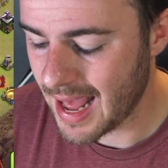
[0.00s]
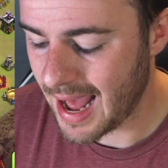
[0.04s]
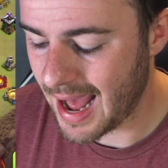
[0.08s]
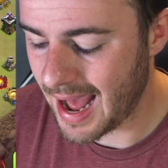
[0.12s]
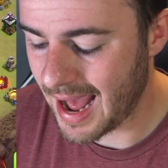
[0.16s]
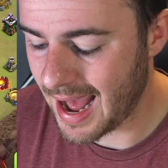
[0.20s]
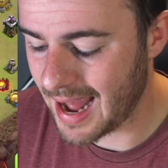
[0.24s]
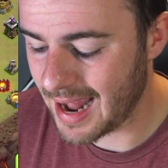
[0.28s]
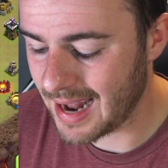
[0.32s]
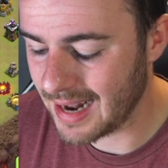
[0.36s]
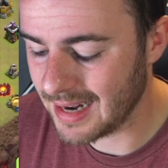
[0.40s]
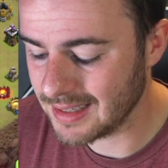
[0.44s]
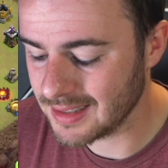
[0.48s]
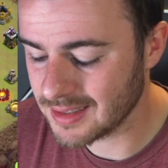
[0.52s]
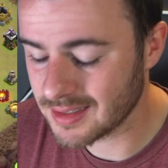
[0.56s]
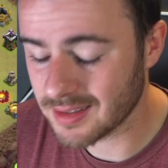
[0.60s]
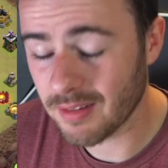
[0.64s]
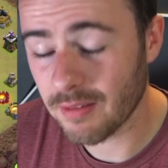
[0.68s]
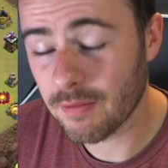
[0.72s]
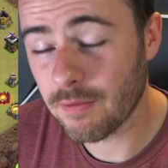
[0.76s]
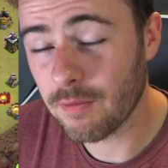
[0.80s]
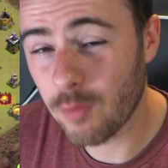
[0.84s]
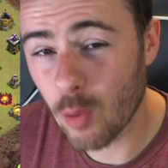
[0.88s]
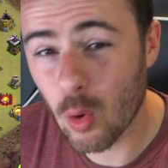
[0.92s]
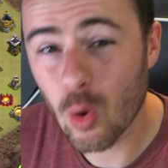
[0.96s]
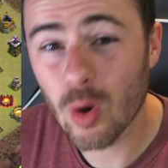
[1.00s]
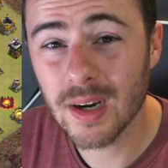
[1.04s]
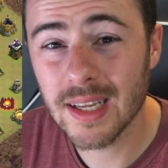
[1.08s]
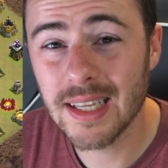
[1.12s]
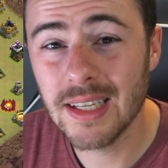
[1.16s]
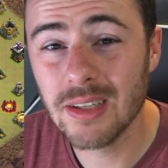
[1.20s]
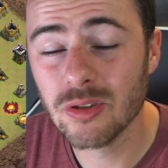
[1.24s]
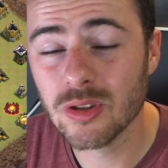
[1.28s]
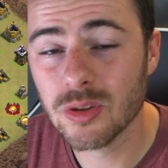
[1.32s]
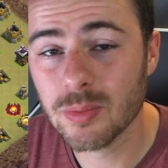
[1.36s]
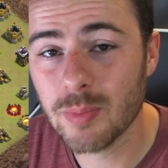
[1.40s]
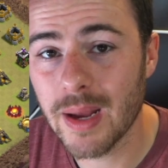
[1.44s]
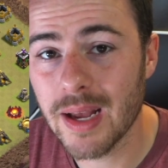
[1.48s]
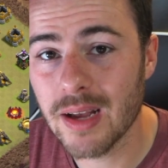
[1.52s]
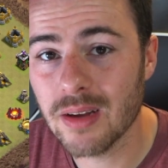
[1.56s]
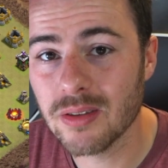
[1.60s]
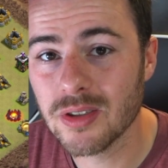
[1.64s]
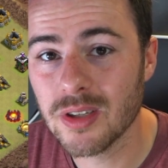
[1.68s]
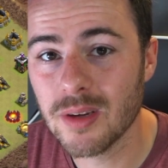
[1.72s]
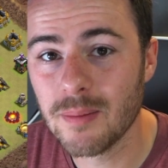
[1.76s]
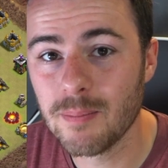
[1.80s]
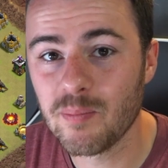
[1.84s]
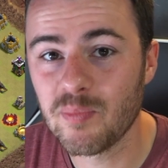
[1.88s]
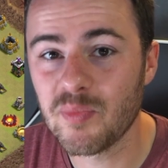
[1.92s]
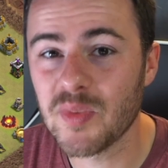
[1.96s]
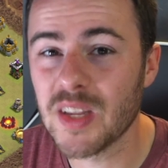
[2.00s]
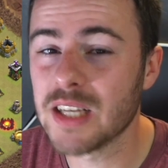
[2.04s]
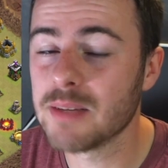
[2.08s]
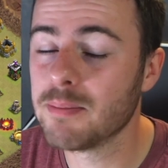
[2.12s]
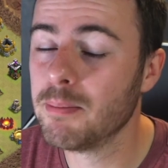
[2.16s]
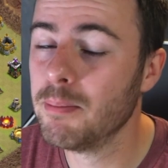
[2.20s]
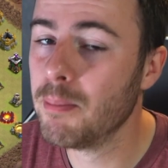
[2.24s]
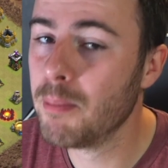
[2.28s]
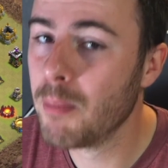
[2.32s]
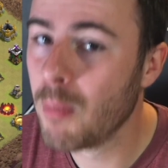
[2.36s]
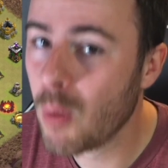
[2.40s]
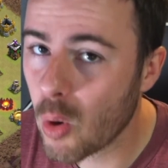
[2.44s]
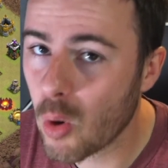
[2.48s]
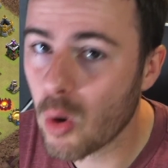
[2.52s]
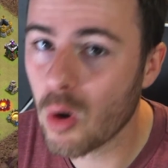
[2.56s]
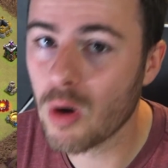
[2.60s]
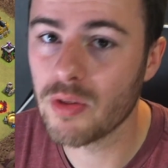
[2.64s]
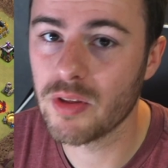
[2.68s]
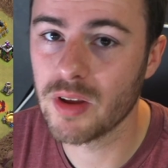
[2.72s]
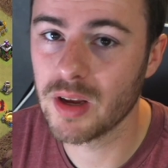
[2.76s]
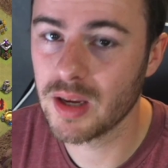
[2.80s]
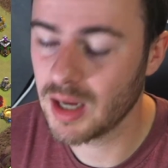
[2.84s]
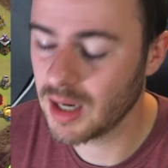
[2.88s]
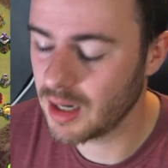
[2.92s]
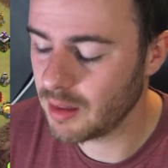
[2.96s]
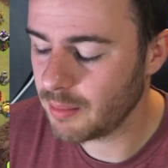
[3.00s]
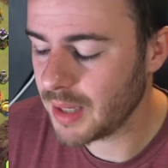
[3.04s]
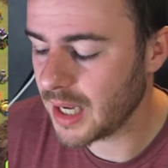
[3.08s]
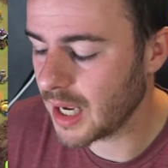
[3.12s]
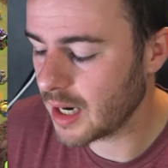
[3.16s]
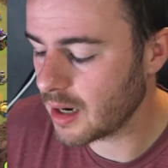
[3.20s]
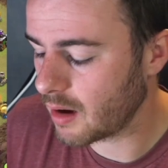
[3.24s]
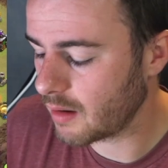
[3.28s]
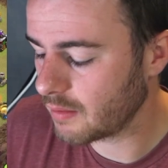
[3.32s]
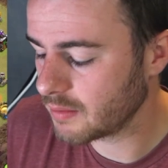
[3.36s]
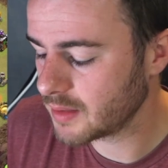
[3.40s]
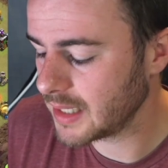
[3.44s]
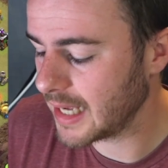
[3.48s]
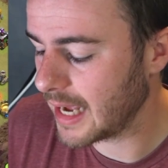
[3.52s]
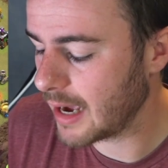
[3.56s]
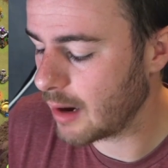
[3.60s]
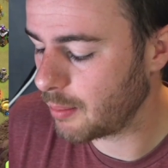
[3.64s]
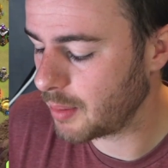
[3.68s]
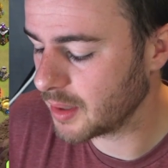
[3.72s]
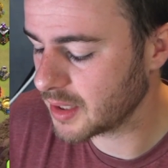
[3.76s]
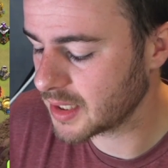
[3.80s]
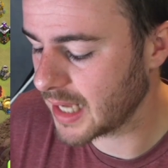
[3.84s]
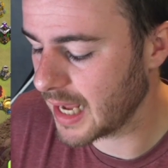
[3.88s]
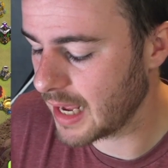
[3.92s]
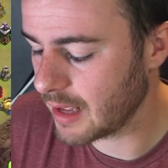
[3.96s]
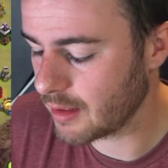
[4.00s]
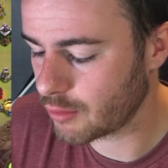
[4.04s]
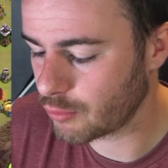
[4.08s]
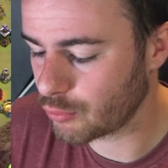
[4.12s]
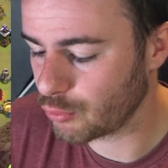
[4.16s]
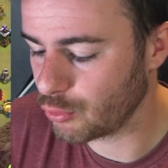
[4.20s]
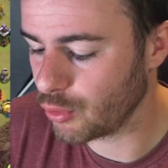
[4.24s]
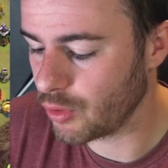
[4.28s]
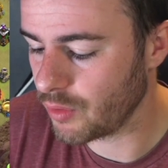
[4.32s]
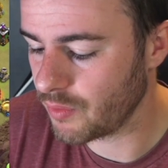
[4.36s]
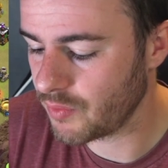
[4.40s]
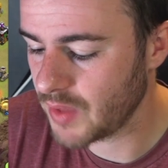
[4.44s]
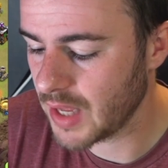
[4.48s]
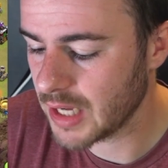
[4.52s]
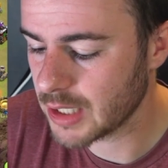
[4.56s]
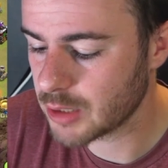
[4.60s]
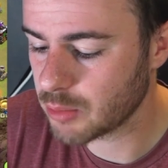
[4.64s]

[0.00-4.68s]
and 4 heal spells is more than going to be enough to help us get through this